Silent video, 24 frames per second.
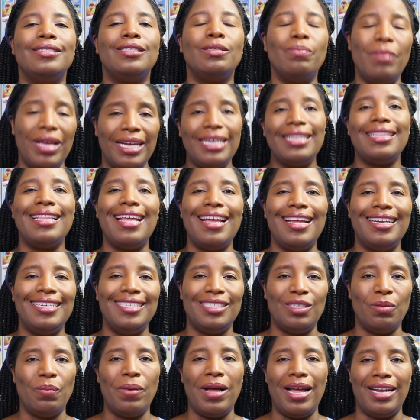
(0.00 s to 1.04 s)
Smutathon
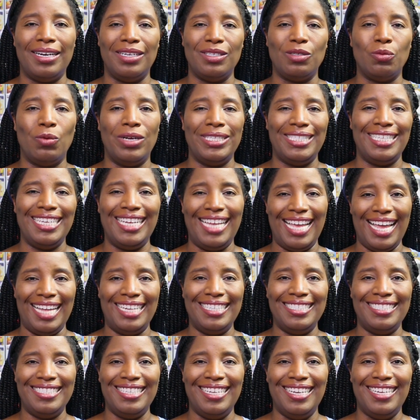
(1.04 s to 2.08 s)
is upon us once
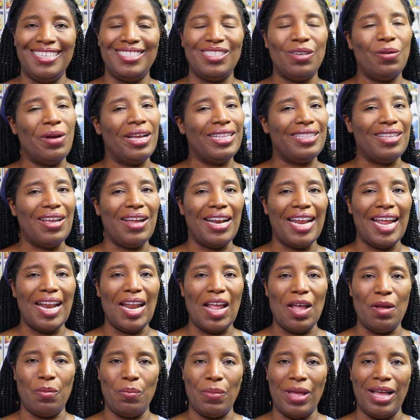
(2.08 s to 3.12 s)
again, so I thought I'd
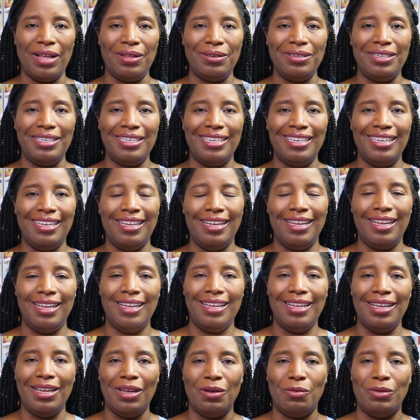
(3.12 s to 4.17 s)
help out
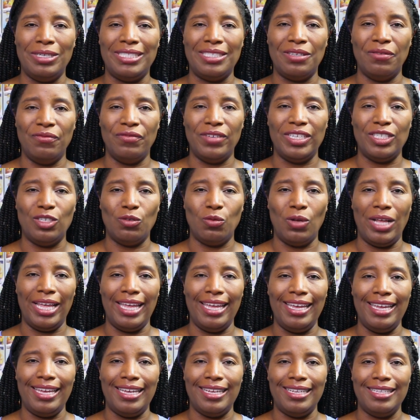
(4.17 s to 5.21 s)
with some visual
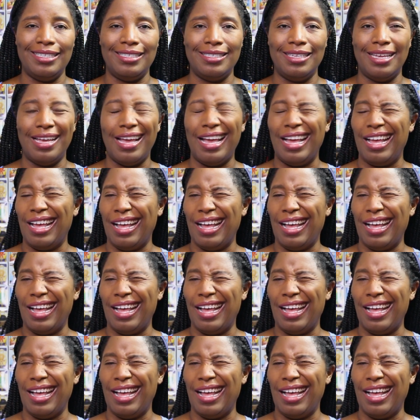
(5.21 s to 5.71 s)
aids.